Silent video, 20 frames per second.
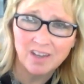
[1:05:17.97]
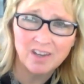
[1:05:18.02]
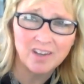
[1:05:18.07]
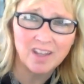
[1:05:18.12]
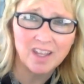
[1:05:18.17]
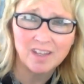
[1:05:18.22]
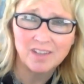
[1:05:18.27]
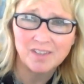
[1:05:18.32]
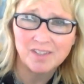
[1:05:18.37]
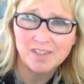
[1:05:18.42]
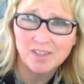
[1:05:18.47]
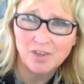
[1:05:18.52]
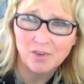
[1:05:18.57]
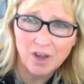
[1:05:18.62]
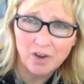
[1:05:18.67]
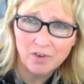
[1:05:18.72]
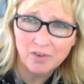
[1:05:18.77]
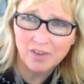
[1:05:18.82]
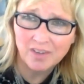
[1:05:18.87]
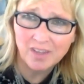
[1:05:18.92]
You're like
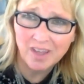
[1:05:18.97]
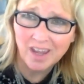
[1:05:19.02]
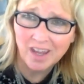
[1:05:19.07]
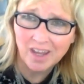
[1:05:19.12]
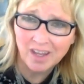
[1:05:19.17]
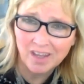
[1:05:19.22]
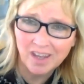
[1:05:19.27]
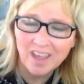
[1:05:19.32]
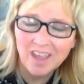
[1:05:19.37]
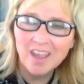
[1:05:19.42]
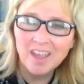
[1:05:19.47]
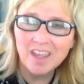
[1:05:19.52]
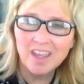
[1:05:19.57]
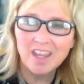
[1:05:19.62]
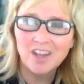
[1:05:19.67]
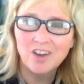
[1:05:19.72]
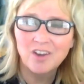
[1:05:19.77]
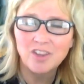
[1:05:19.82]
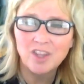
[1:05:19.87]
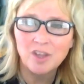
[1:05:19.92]
so out of date,
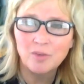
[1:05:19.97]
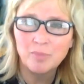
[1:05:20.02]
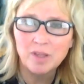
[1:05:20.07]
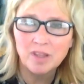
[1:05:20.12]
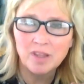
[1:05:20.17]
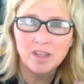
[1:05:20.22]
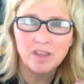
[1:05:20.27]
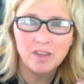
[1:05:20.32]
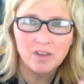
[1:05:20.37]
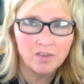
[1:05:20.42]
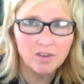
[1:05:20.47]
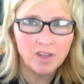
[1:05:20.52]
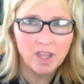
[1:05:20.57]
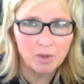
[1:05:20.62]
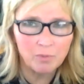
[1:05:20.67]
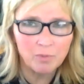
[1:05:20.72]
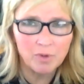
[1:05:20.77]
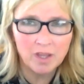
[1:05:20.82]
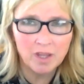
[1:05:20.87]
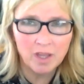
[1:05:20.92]
and they'll be like,
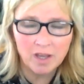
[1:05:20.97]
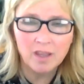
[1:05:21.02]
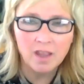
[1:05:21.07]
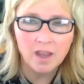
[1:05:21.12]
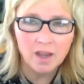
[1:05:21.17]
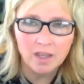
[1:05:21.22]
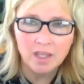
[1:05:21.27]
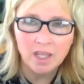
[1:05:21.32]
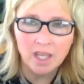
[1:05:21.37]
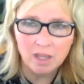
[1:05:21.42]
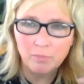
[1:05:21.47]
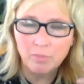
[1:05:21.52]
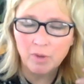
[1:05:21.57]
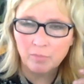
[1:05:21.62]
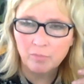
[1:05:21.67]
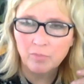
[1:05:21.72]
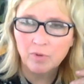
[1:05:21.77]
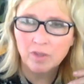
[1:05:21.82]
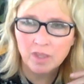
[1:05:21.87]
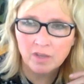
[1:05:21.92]
okay, we got to kind of keep
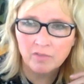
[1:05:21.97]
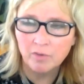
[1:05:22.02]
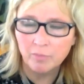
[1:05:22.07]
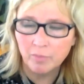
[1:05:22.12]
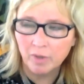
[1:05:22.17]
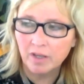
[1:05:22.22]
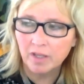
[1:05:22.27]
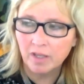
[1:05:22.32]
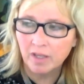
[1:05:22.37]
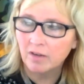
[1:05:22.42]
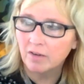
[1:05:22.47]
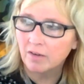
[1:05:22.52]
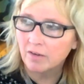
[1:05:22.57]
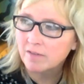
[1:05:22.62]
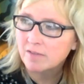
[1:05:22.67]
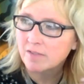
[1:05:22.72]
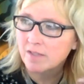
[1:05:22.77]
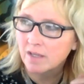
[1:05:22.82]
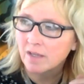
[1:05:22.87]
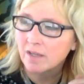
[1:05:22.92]
up with everybody here
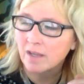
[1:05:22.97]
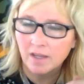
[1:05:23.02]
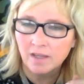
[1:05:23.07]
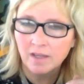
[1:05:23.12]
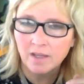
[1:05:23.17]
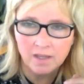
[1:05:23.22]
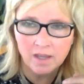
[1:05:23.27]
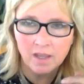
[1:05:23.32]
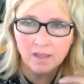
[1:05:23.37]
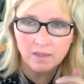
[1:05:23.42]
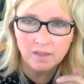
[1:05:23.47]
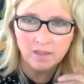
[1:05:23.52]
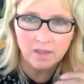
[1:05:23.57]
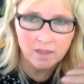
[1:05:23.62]
and say, yeah, the